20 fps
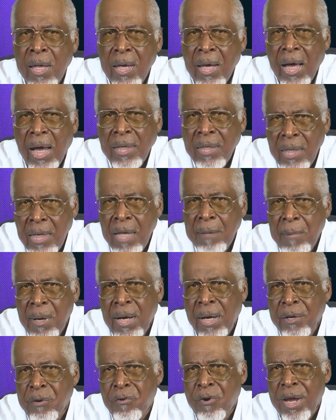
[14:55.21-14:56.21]
and labor
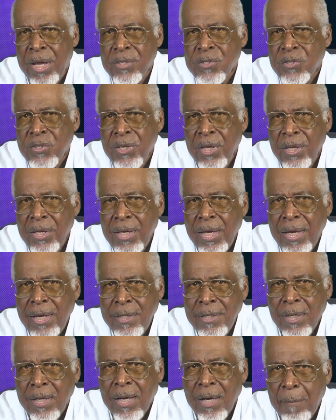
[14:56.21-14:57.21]
unrest in
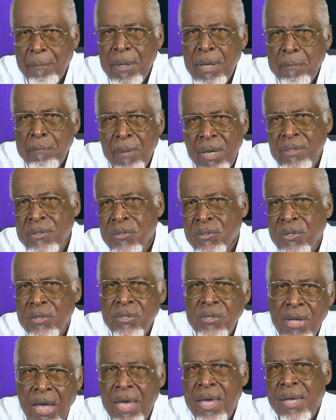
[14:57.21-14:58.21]
the coming months
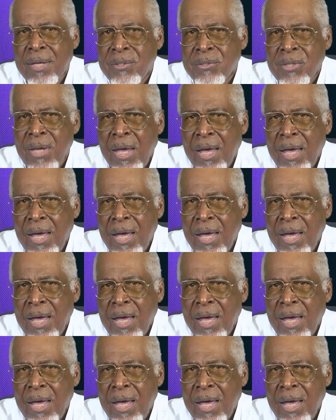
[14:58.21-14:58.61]
and years,